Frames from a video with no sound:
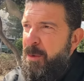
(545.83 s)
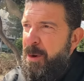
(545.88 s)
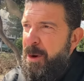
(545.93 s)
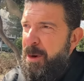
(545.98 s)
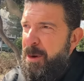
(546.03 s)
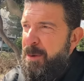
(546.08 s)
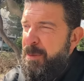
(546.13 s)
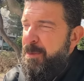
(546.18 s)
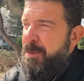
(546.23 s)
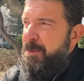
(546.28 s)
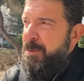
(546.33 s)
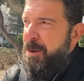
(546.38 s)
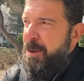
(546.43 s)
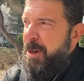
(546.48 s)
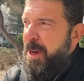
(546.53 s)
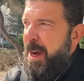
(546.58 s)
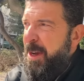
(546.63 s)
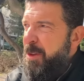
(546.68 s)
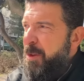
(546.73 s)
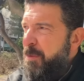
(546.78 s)
were
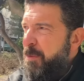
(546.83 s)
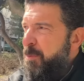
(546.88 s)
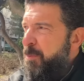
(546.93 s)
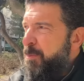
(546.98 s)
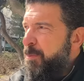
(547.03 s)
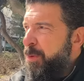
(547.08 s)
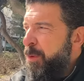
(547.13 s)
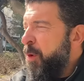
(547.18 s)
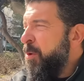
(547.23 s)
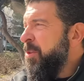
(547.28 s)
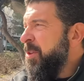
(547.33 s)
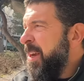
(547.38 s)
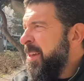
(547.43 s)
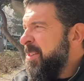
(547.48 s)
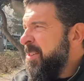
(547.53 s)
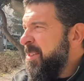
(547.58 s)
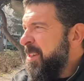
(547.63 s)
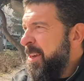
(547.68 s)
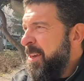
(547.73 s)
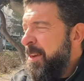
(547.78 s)
kind of
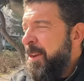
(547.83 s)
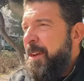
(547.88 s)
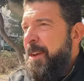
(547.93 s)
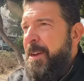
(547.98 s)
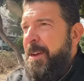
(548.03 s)
protesting.